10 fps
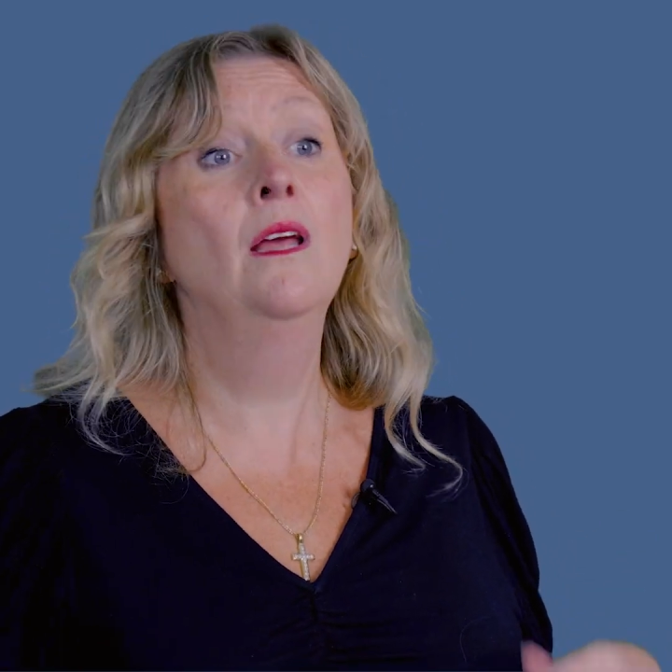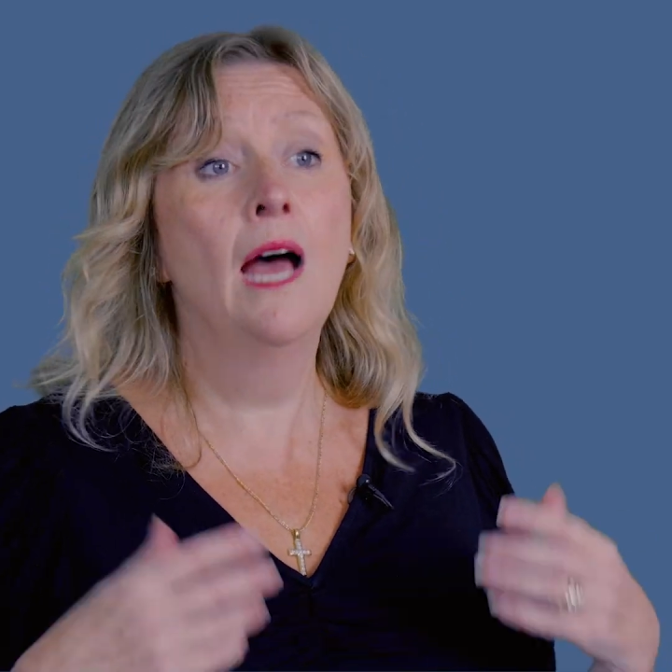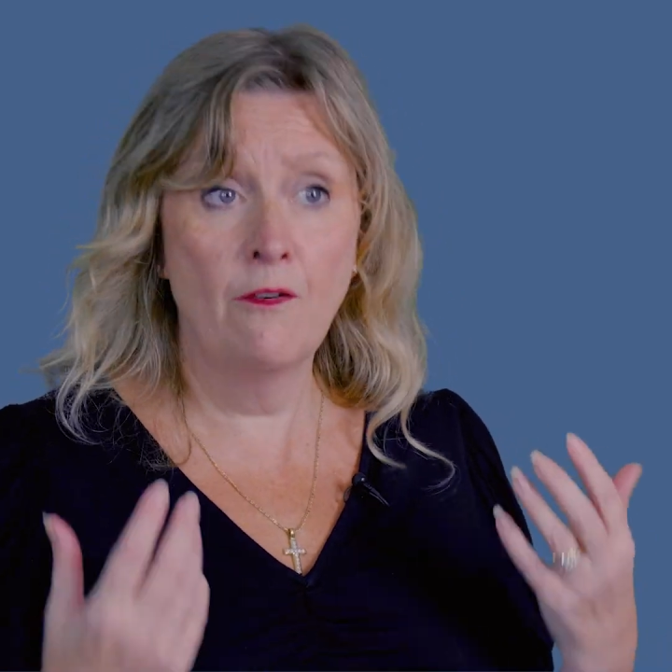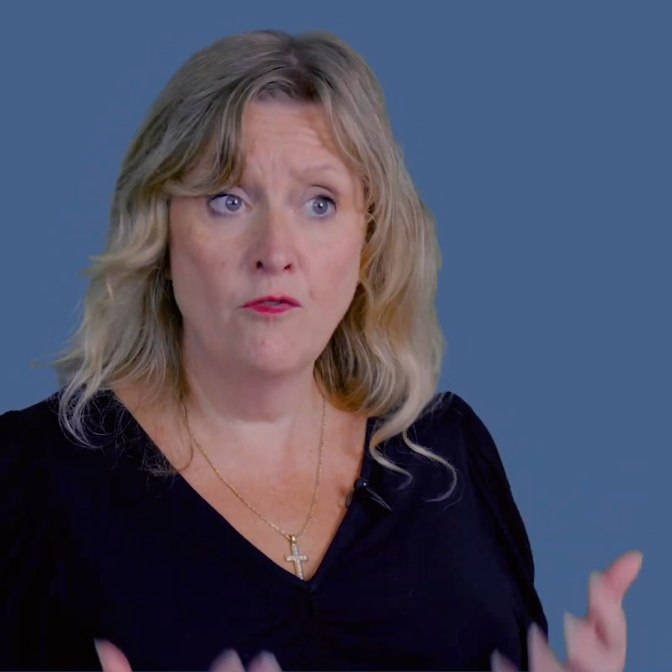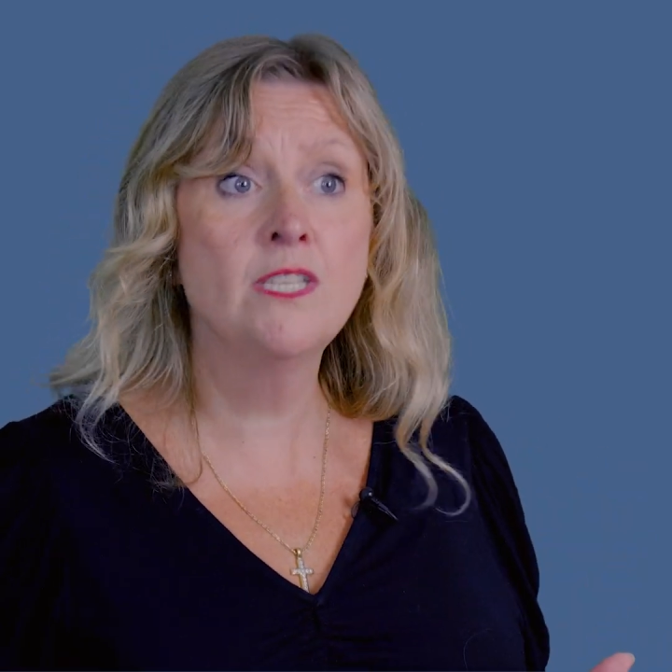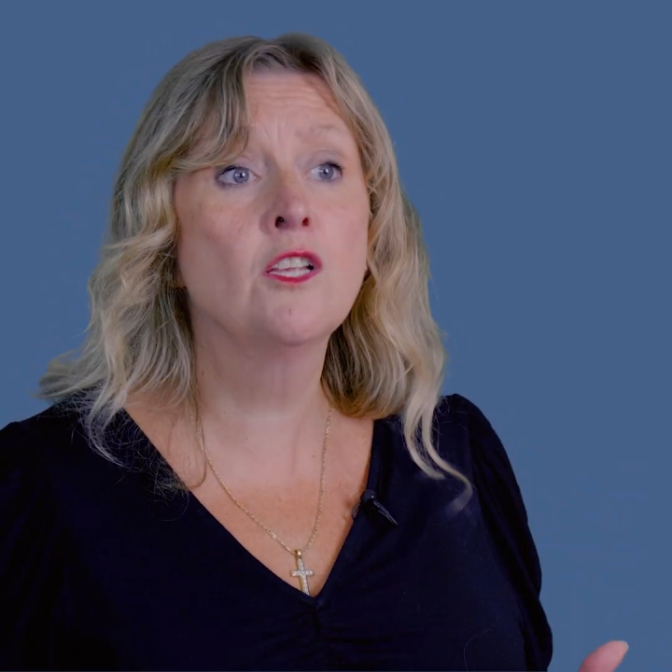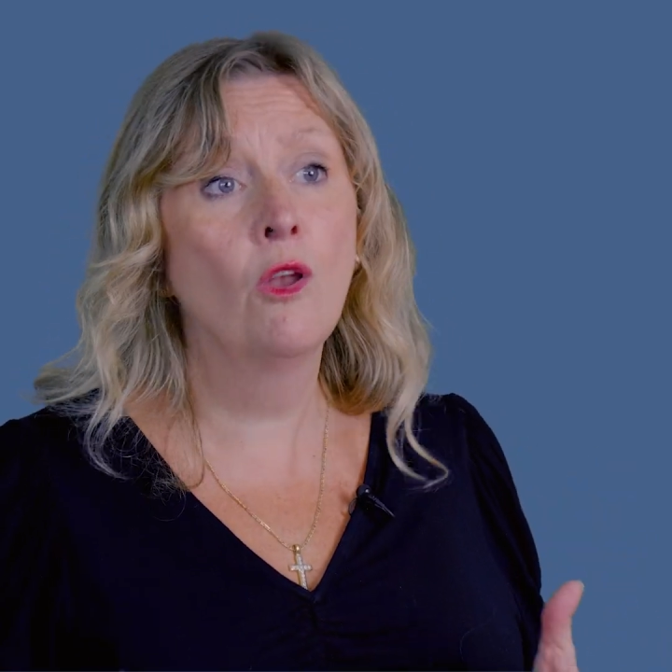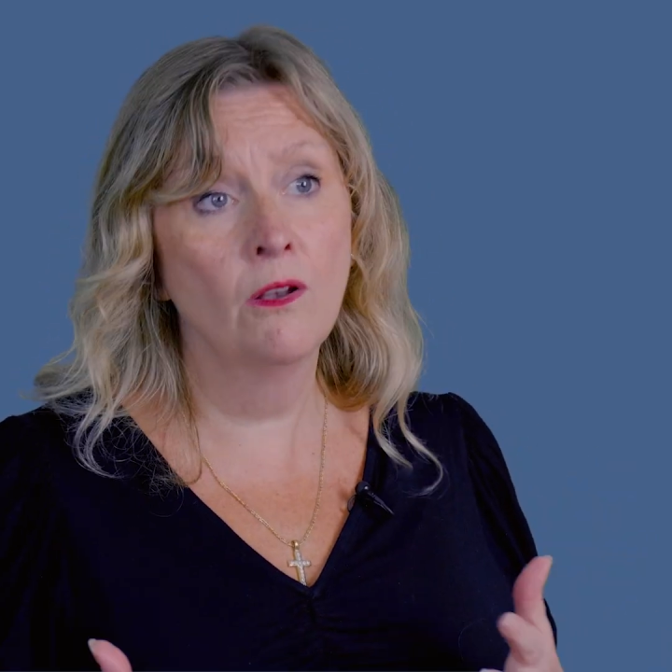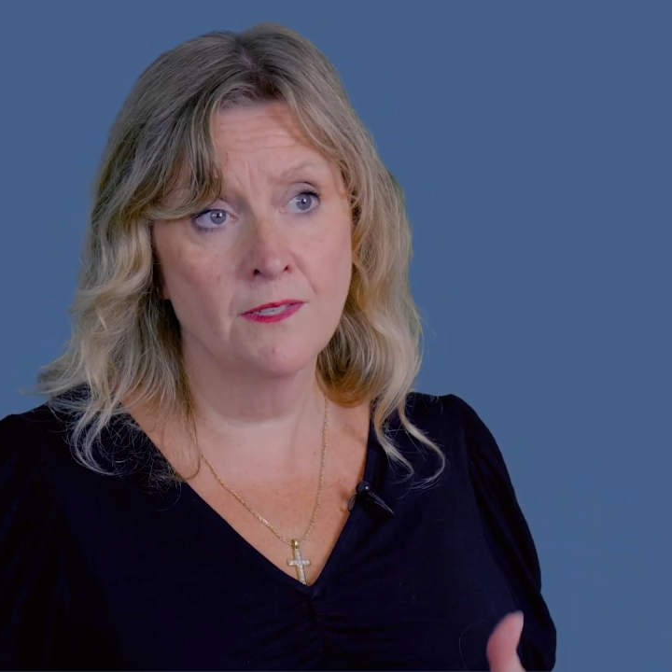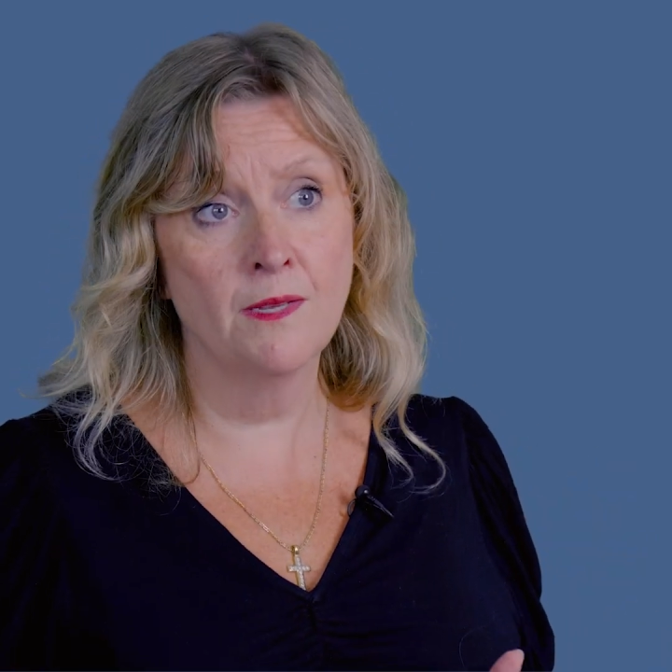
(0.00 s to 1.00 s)
and
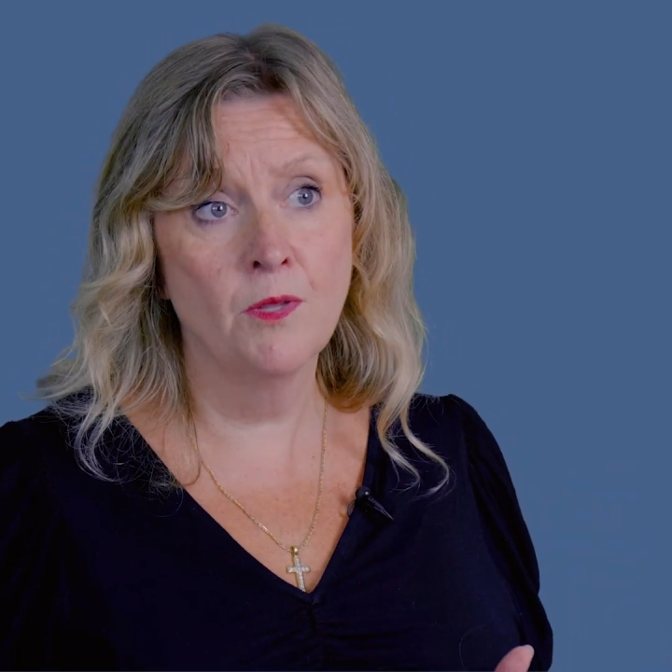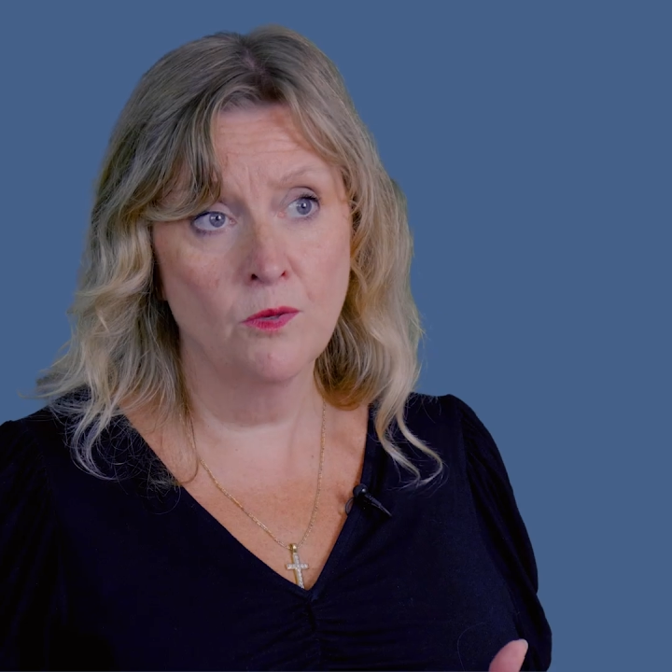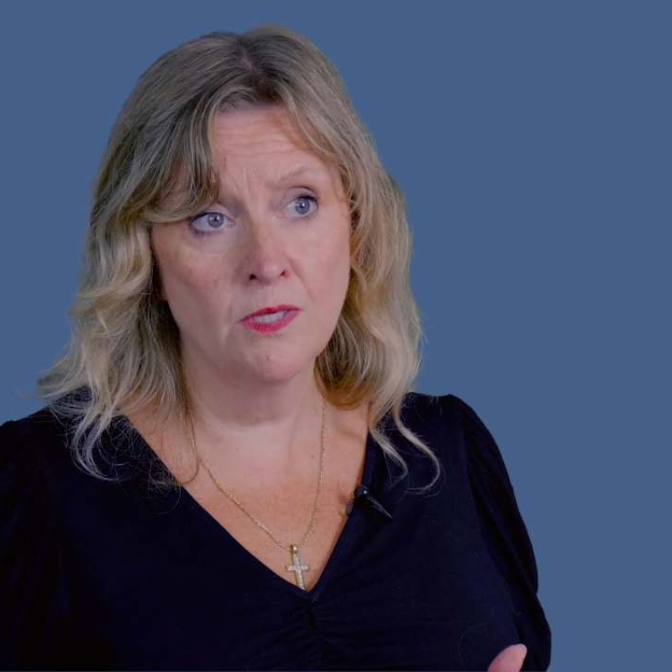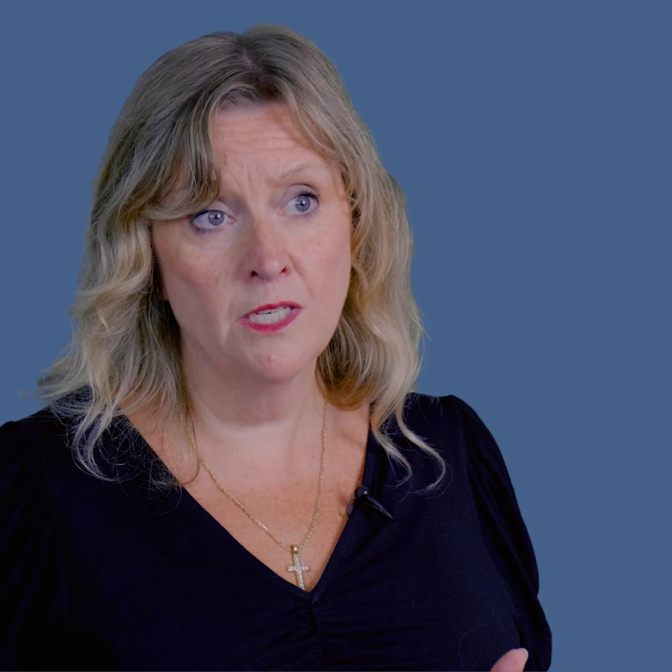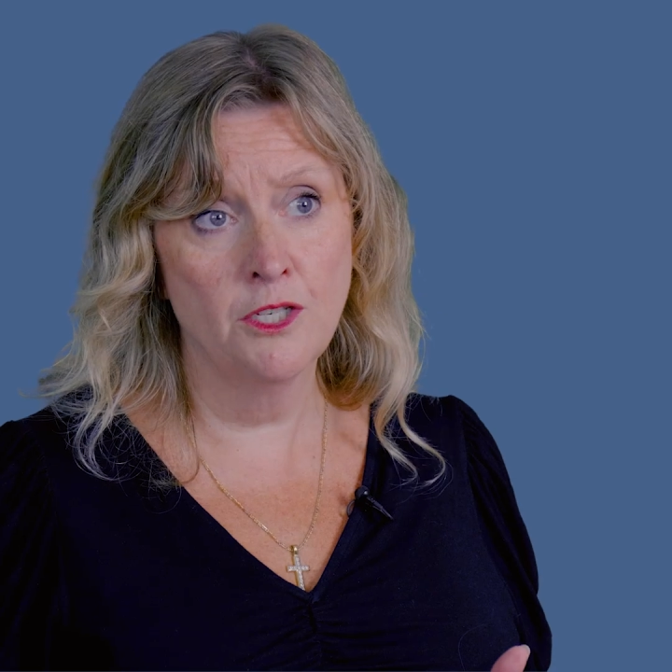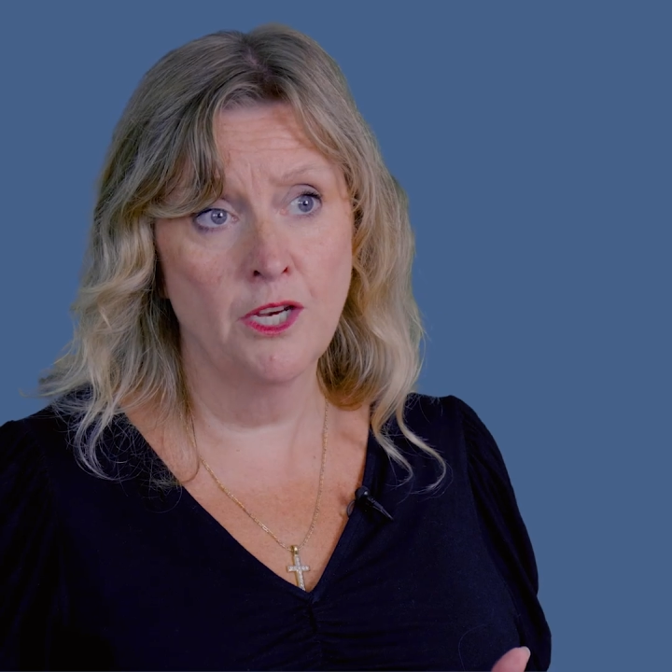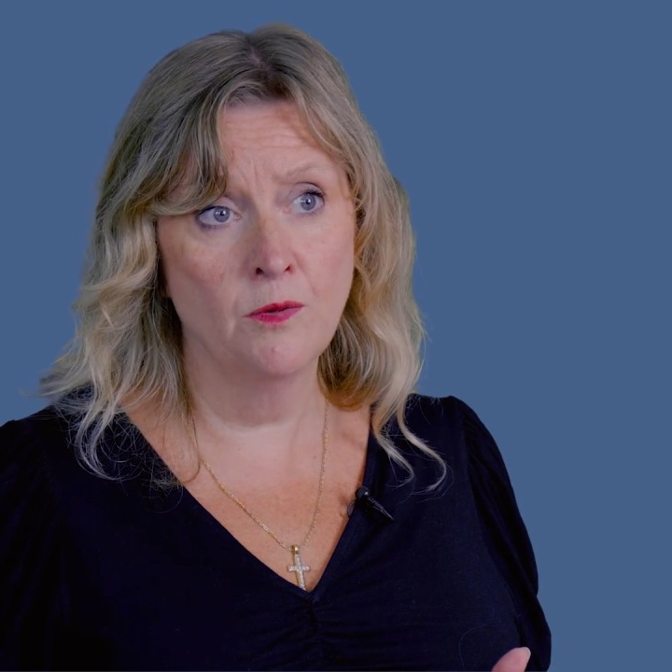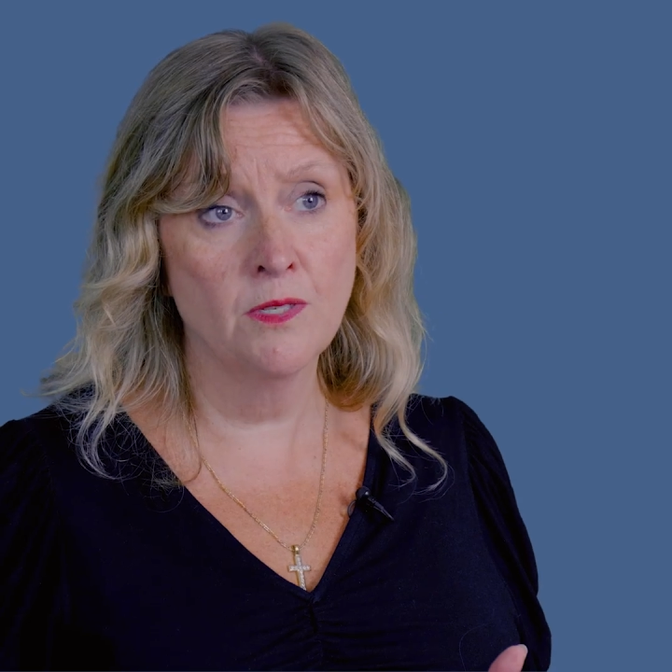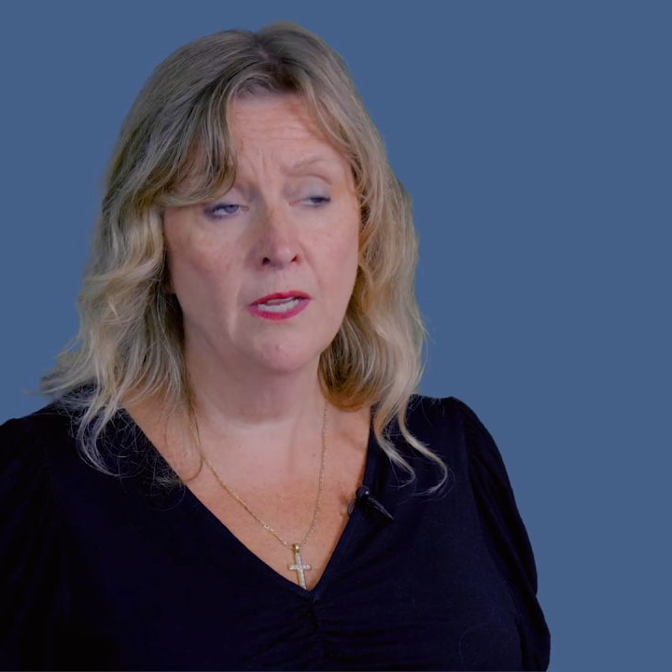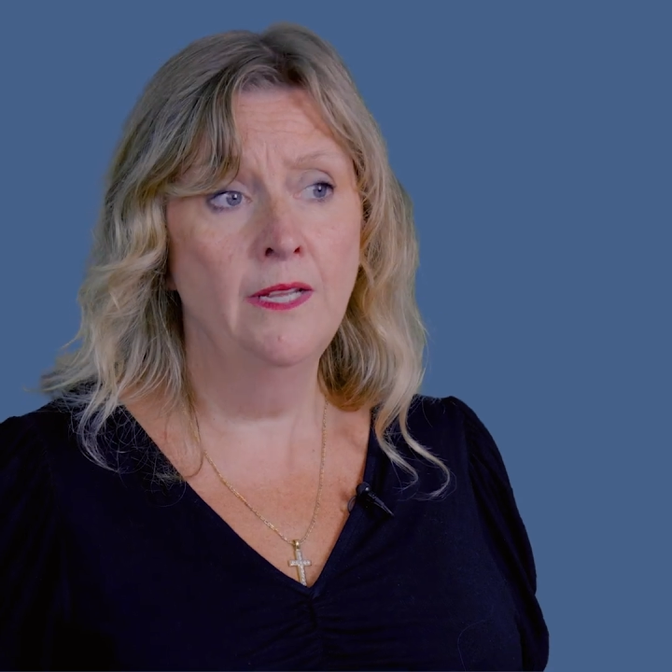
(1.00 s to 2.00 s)
resolve some of those
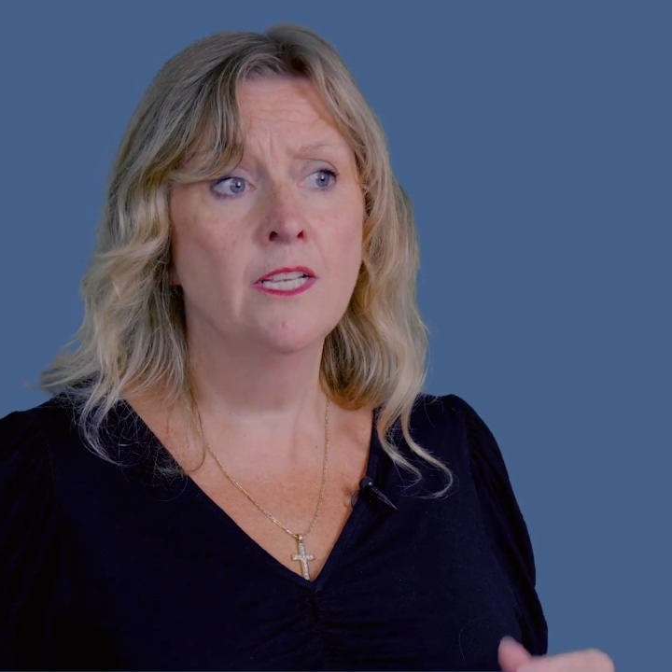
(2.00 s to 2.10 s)
issues.